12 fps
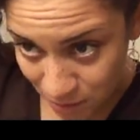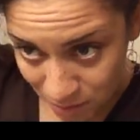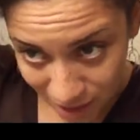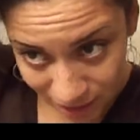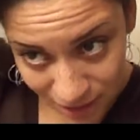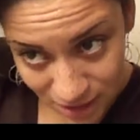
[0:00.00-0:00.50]

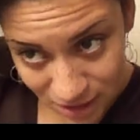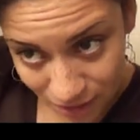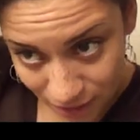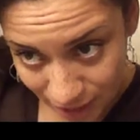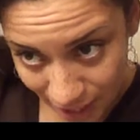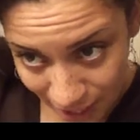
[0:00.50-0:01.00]
methods
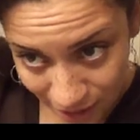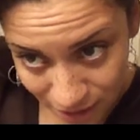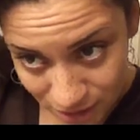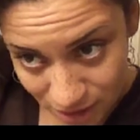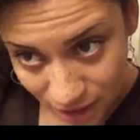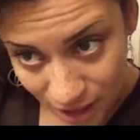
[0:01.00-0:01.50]
on how
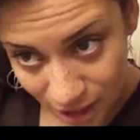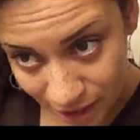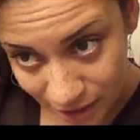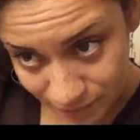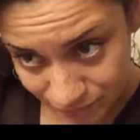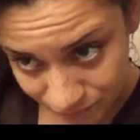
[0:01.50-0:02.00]
to
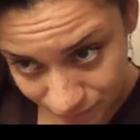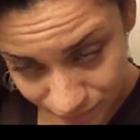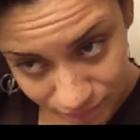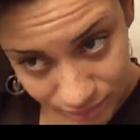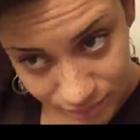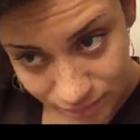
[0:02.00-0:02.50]
cut
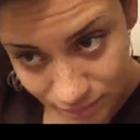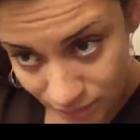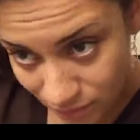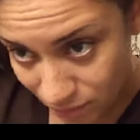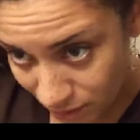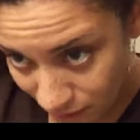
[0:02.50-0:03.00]

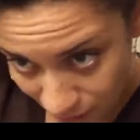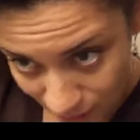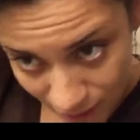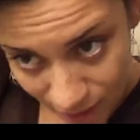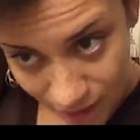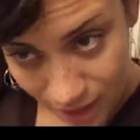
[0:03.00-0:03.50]

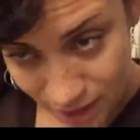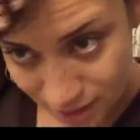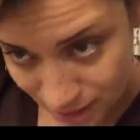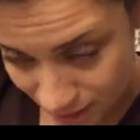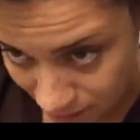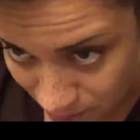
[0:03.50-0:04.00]
a
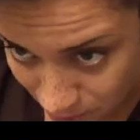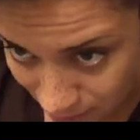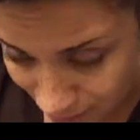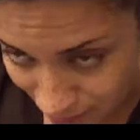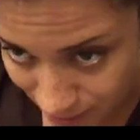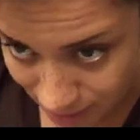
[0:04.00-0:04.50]

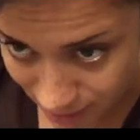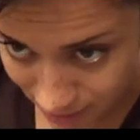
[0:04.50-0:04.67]
DYI.